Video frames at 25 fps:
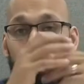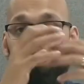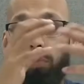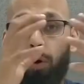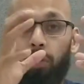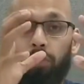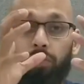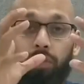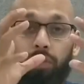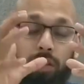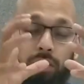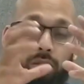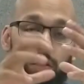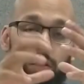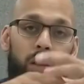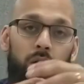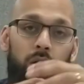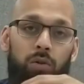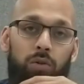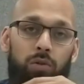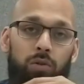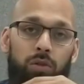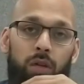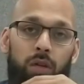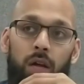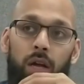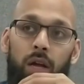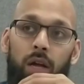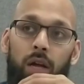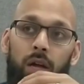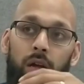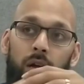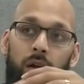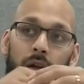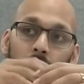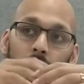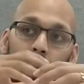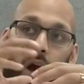both their styles
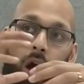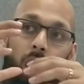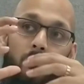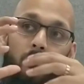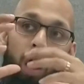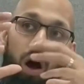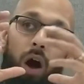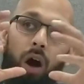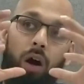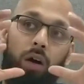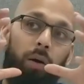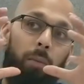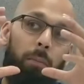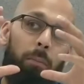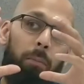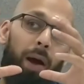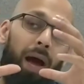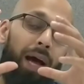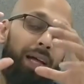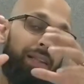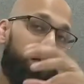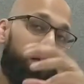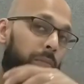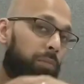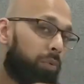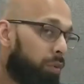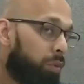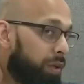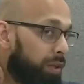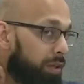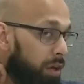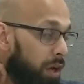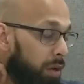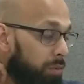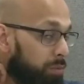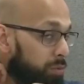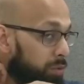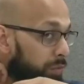are compatible in
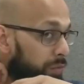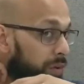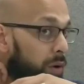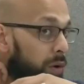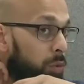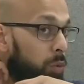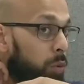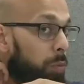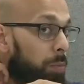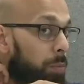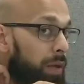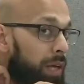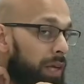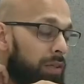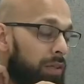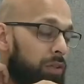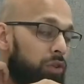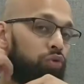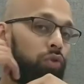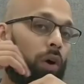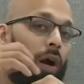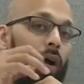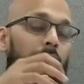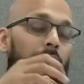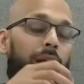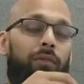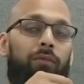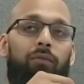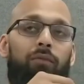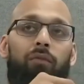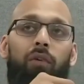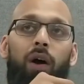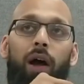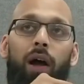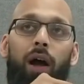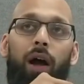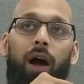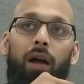terms of it will be a striking
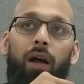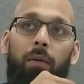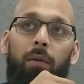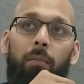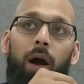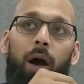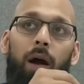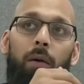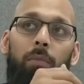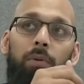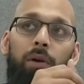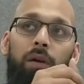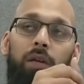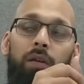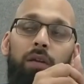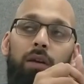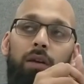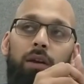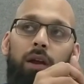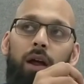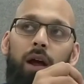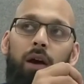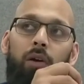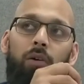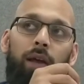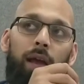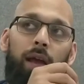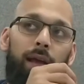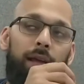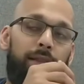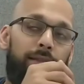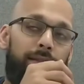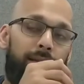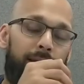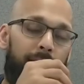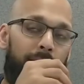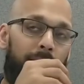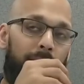fight, in my opinion, and I'll get
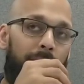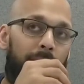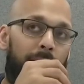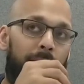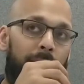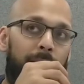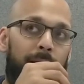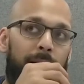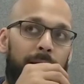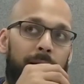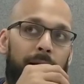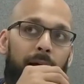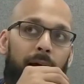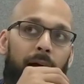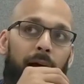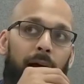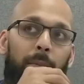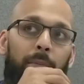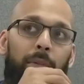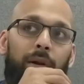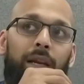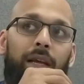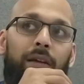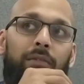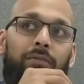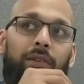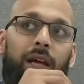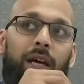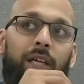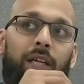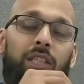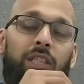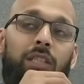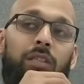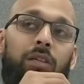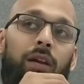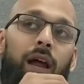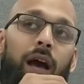into that, I believe that
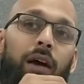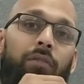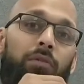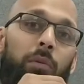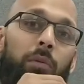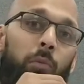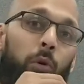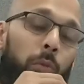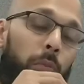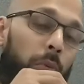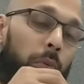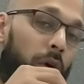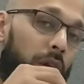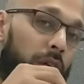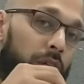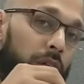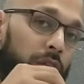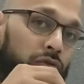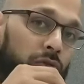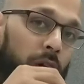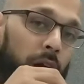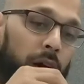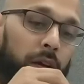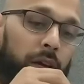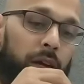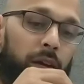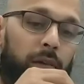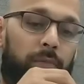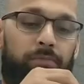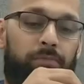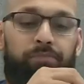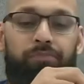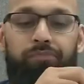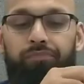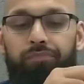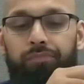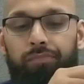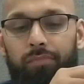she's going to have the more polished striking.
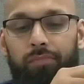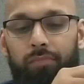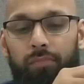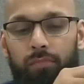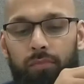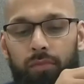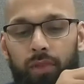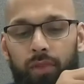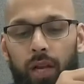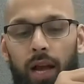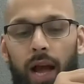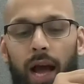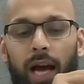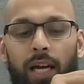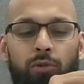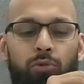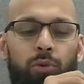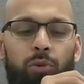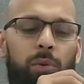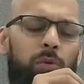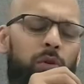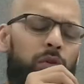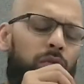as we